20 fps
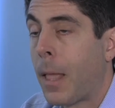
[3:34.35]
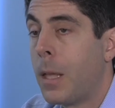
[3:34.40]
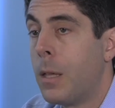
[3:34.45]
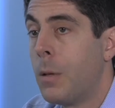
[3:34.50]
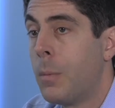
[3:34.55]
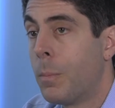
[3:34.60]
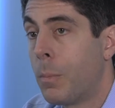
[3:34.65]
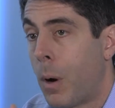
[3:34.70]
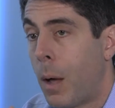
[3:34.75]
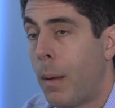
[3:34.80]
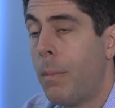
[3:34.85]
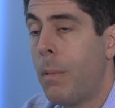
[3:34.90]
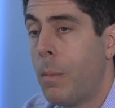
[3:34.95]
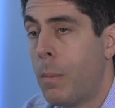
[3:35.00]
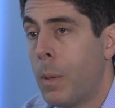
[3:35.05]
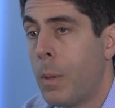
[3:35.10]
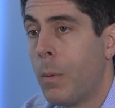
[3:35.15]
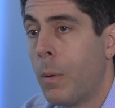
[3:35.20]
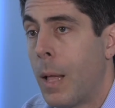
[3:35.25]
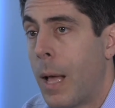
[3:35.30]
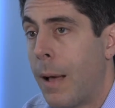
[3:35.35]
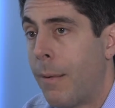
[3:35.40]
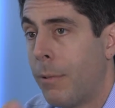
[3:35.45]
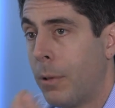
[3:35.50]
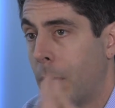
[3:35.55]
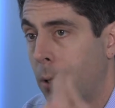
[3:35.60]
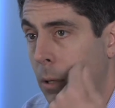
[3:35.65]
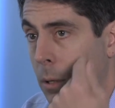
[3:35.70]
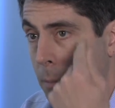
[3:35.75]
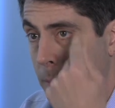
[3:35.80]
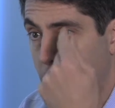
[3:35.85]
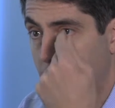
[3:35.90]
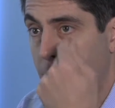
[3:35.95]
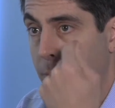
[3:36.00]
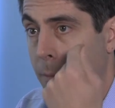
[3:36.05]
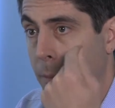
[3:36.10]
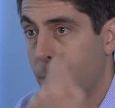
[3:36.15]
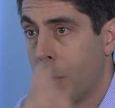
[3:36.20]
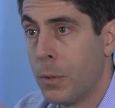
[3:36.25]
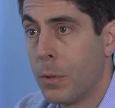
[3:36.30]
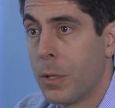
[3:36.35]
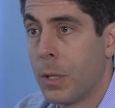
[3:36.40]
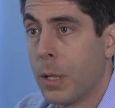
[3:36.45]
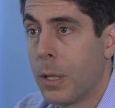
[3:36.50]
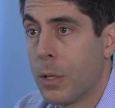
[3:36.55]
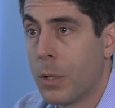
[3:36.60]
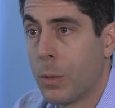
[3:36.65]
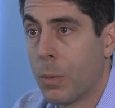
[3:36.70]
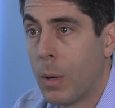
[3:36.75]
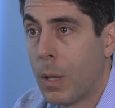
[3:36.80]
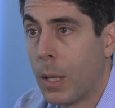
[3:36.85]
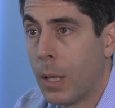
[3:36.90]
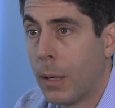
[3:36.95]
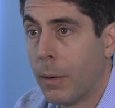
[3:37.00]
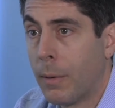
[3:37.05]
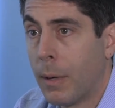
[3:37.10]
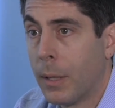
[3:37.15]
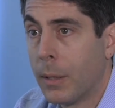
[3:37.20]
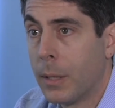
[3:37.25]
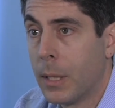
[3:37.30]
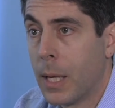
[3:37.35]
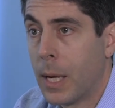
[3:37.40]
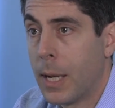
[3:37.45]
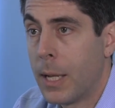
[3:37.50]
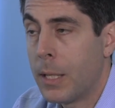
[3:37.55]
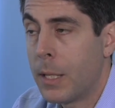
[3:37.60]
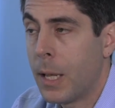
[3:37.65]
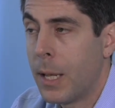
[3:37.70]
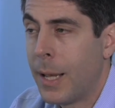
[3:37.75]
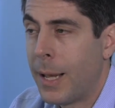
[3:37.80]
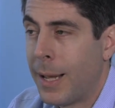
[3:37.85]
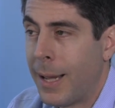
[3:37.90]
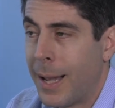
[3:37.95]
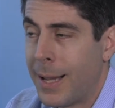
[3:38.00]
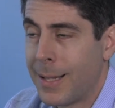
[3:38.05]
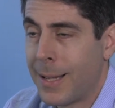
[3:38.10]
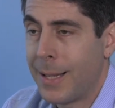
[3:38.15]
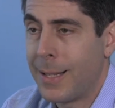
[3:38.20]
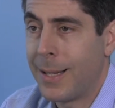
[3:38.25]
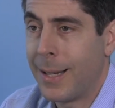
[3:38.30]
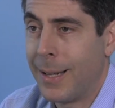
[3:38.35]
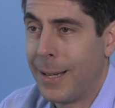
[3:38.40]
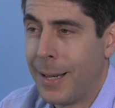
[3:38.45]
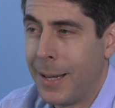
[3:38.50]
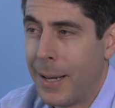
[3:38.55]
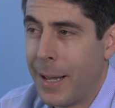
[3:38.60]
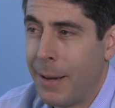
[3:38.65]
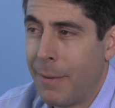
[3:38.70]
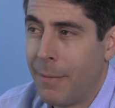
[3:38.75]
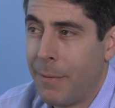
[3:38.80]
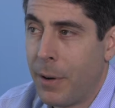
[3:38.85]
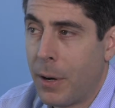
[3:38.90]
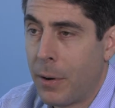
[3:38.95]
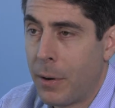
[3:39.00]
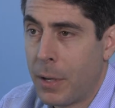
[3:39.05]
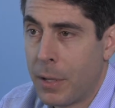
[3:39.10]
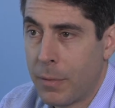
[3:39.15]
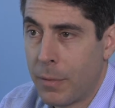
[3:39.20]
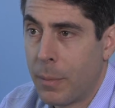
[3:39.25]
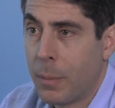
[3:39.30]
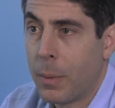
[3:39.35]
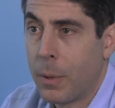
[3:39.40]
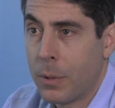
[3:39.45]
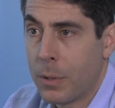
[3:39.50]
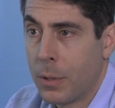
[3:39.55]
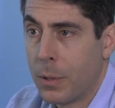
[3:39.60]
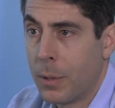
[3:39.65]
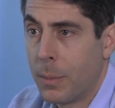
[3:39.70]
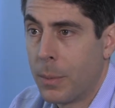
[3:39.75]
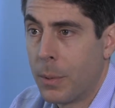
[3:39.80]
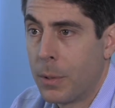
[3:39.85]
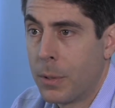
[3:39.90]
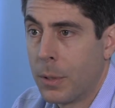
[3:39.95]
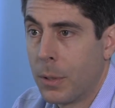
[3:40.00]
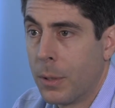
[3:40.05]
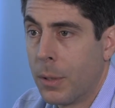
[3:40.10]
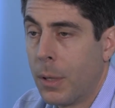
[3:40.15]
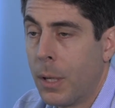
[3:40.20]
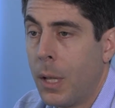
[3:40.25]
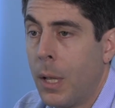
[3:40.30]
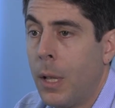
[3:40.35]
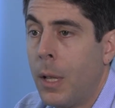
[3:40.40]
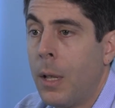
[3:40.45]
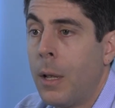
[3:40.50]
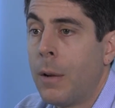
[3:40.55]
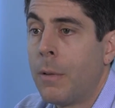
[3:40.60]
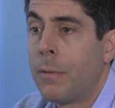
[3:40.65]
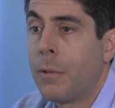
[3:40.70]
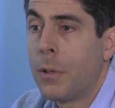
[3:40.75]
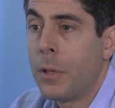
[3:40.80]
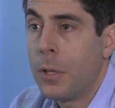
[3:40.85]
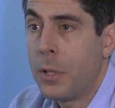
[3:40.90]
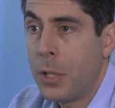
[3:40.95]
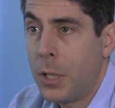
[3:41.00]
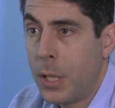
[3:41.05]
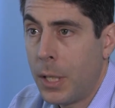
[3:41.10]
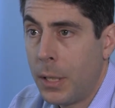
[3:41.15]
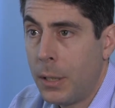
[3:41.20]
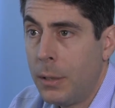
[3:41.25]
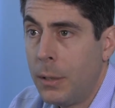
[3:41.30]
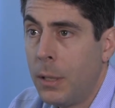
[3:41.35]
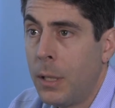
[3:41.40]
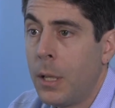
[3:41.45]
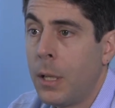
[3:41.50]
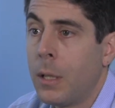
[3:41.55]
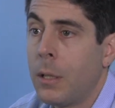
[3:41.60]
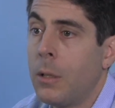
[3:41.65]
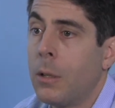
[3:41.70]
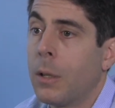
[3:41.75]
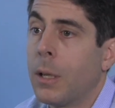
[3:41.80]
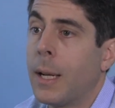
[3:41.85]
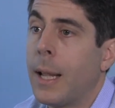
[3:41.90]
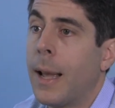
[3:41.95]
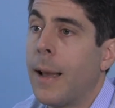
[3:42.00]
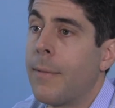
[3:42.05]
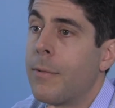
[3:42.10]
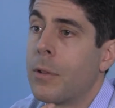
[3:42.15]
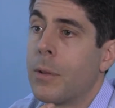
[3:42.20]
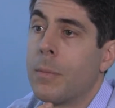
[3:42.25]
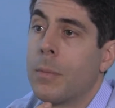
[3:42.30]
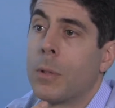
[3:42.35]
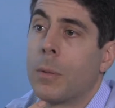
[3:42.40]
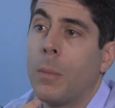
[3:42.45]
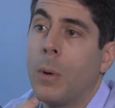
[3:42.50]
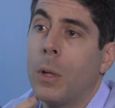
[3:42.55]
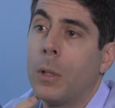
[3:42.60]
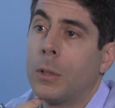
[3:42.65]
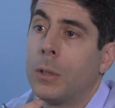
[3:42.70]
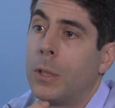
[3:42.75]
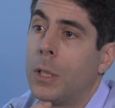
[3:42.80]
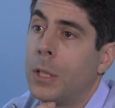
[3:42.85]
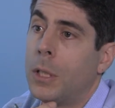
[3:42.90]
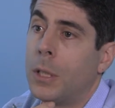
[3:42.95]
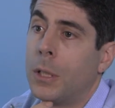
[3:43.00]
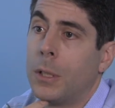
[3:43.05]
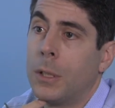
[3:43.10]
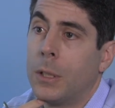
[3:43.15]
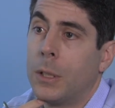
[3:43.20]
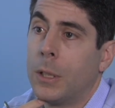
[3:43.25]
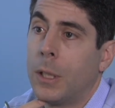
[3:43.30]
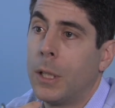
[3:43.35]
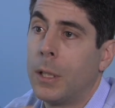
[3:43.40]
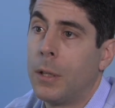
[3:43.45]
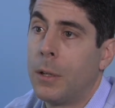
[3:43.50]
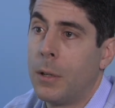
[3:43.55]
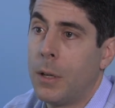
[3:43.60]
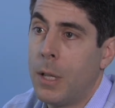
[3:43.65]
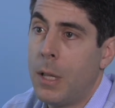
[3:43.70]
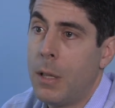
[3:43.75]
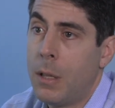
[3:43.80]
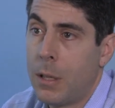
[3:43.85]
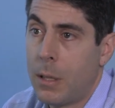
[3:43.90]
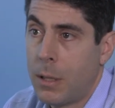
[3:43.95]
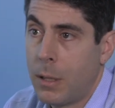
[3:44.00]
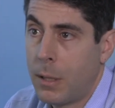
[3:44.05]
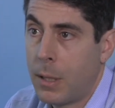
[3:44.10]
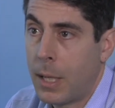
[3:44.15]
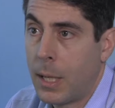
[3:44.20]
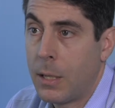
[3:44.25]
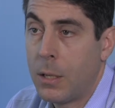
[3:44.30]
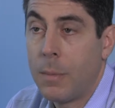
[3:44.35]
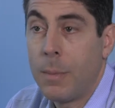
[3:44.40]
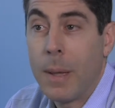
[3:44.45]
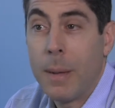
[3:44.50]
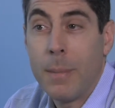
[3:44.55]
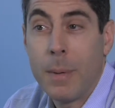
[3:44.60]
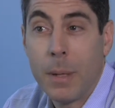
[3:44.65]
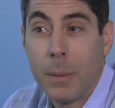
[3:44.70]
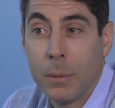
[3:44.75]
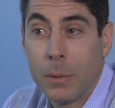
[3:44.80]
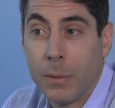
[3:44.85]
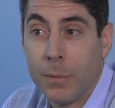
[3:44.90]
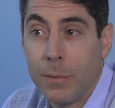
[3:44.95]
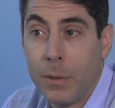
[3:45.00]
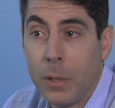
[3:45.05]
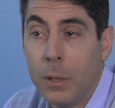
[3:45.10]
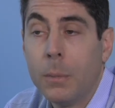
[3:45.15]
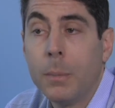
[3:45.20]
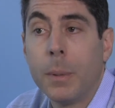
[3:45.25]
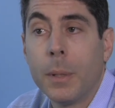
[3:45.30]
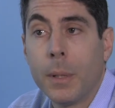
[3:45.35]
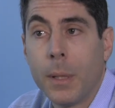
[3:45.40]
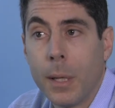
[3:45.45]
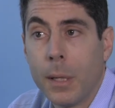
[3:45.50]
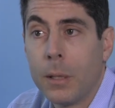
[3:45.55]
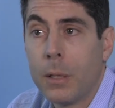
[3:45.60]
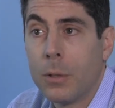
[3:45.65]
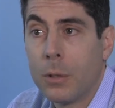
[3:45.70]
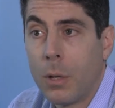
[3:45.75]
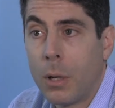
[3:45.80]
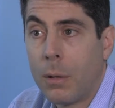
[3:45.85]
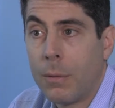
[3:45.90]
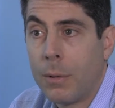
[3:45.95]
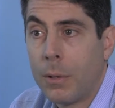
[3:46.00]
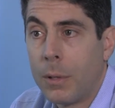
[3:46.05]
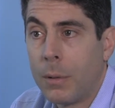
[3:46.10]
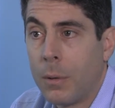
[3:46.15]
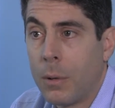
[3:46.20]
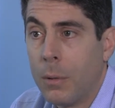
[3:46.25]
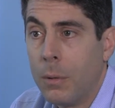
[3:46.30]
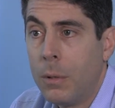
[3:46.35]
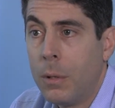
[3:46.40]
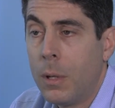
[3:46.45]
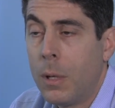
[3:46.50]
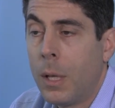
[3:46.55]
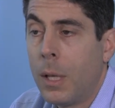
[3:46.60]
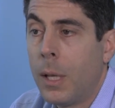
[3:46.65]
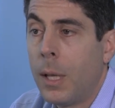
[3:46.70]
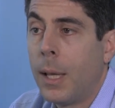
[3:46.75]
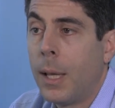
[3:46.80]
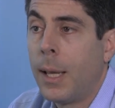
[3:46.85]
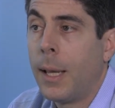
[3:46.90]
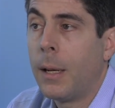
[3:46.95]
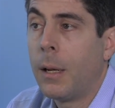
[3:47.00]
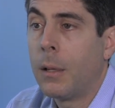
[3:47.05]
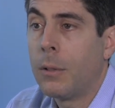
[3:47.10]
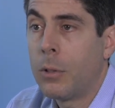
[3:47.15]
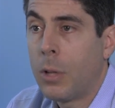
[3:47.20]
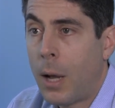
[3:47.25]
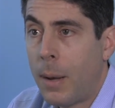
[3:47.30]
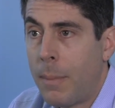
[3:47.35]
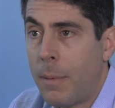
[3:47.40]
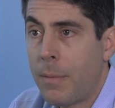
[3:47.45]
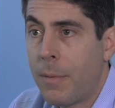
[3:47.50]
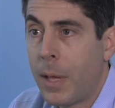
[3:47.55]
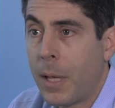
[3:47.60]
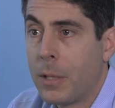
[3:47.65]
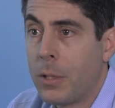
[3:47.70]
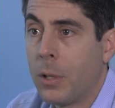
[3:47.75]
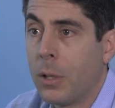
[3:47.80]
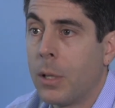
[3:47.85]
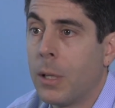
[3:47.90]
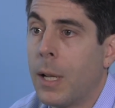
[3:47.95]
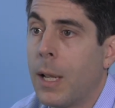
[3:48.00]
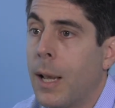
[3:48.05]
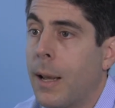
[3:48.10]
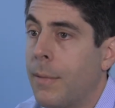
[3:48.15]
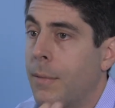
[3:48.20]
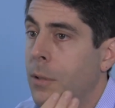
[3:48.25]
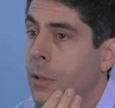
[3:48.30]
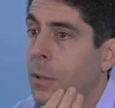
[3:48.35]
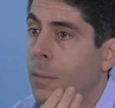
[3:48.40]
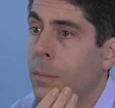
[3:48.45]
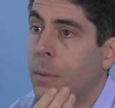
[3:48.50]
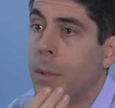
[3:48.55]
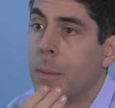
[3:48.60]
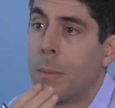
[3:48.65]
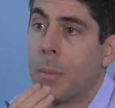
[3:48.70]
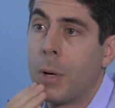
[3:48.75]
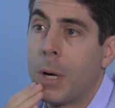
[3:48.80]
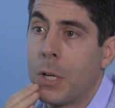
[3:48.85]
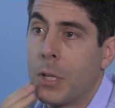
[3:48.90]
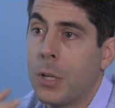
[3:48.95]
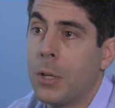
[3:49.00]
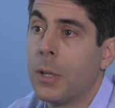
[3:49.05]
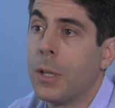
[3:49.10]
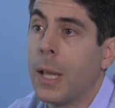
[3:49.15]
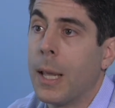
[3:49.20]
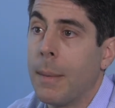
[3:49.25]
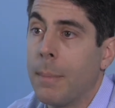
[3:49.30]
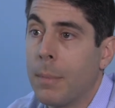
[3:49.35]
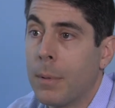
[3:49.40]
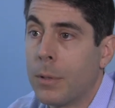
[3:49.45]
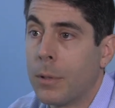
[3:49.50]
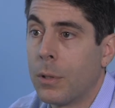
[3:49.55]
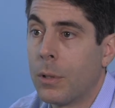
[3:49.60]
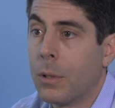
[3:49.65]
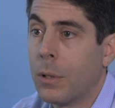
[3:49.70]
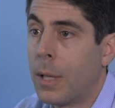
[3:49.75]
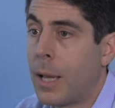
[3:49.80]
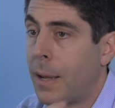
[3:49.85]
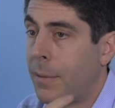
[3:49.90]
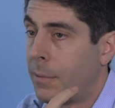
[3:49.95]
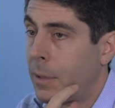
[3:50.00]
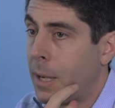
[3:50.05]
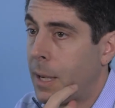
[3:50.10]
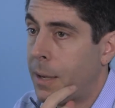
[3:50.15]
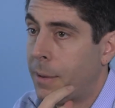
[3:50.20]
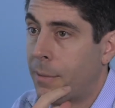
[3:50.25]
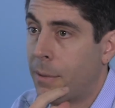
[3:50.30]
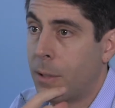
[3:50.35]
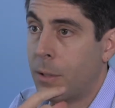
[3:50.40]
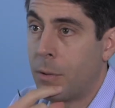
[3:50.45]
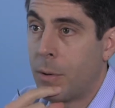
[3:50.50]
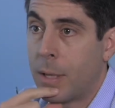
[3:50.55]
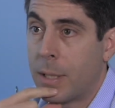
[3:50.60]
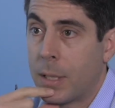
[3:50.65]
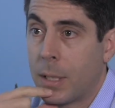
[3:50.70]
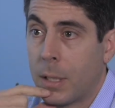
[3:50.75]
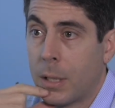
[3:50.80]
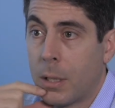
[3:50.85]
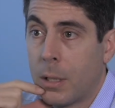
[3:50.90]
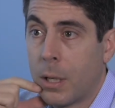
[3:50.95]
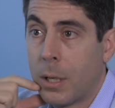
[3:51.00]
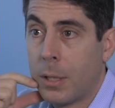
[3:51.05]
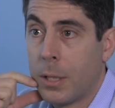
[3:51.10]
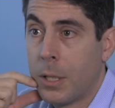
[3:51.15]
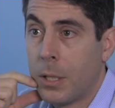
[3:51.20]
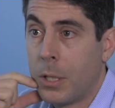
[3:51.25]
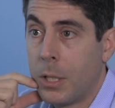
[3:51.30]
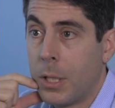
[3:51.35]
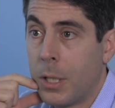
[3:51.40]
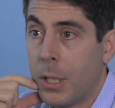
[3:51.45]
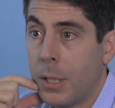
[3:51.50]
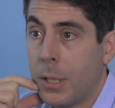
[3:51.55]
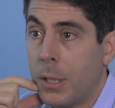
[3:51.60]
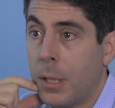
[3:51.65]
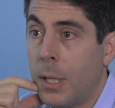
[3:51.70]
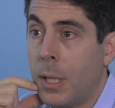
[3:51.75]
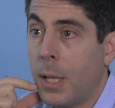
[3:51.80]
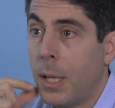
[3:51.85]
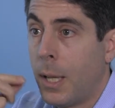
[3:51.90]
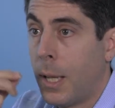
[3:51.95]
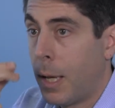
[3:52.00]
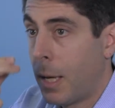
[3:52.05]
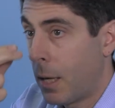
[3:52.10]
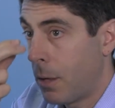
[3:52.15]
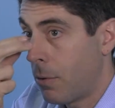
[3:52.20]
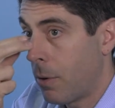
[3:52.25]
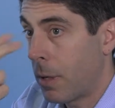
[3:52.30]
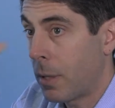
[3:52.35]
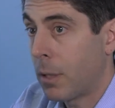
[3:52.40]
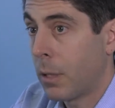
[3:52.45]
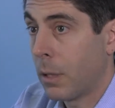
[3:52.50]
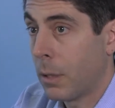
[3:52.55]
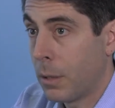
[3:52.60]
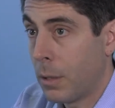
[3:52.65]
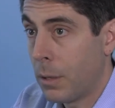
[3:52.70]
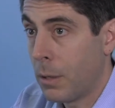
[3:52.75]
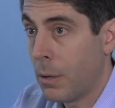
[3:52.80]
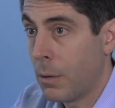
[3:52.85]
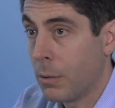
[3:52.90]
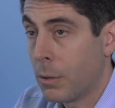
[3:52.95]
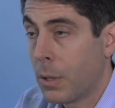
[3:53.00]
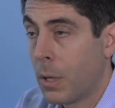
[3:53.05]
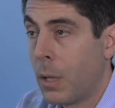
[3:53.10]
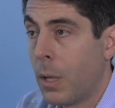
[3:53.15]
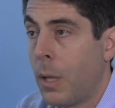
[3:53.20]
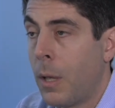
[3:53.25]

You probably will have a little bit of bruising and swelling around the eyes. As I said, it varies from person to person. For the chin, you're going to have some small stitches underneath that you may be able to feel, but they dissolve on their own. And on top of that, you're going to have some compression tape. So you'll have to have a dressing on the chin and a dressing on the nose.